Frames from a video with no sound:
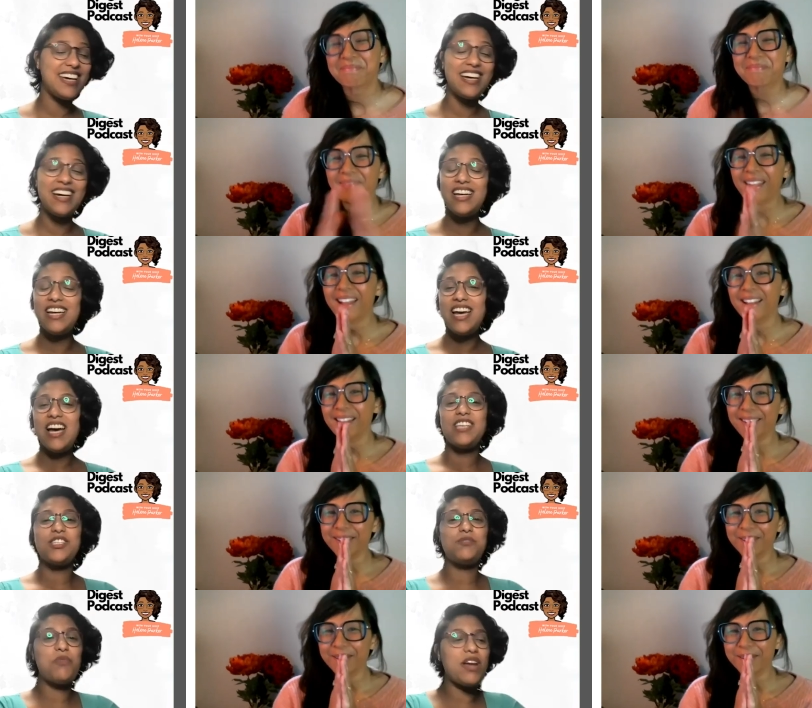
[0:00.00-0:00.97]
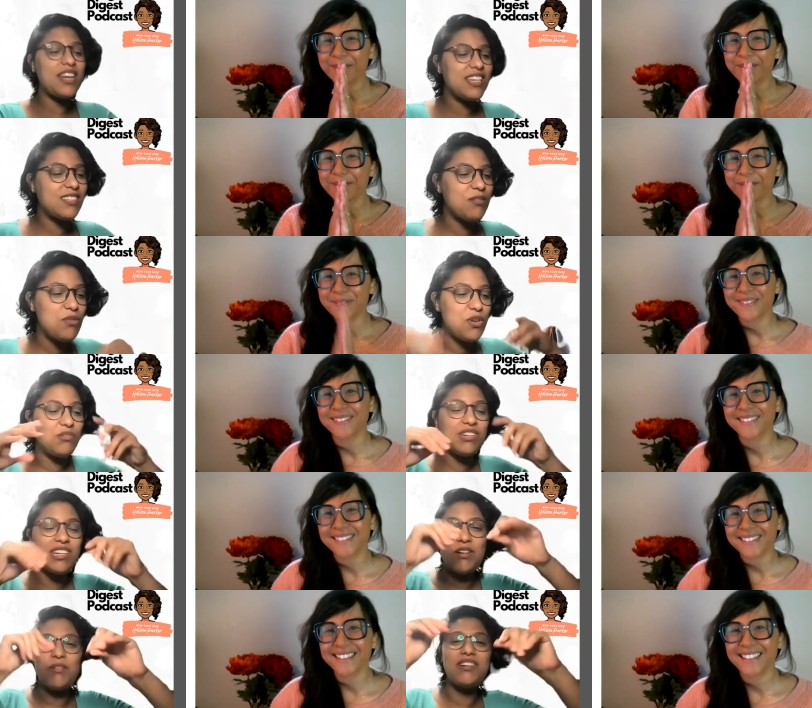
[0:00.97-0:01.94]
Speaker 1: uh, thank you. spreading some
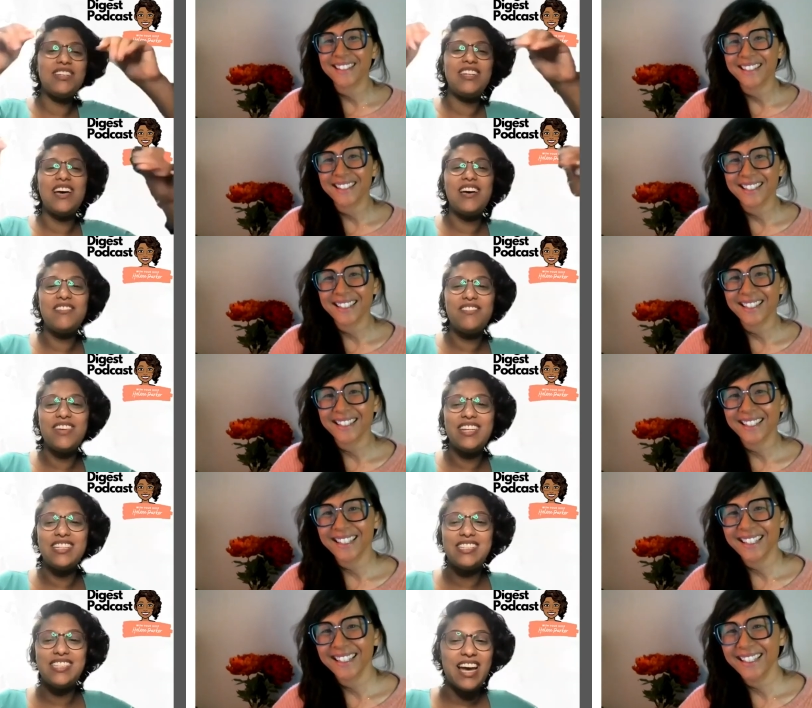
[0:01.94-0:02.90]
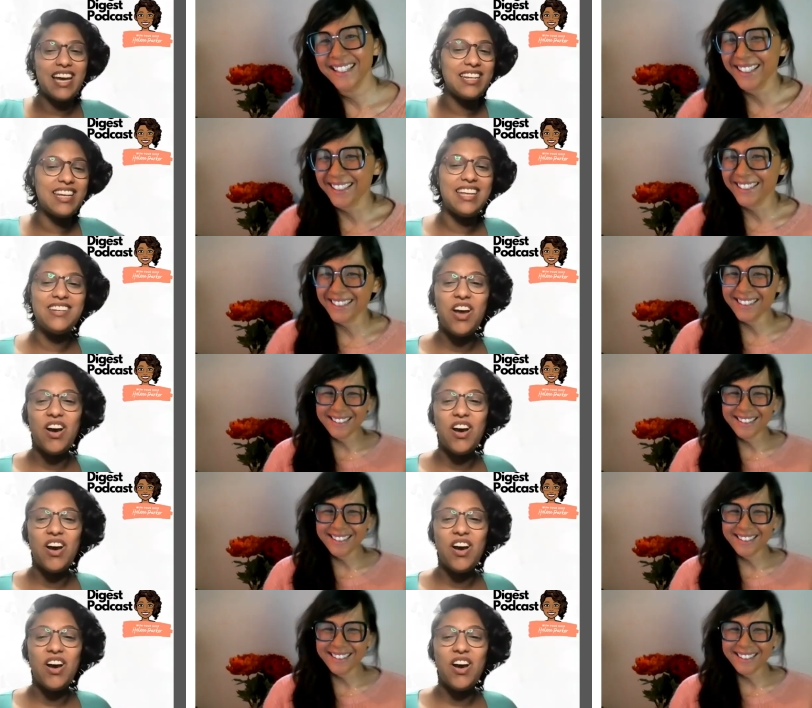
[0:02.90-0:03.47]
unicorn love and insight and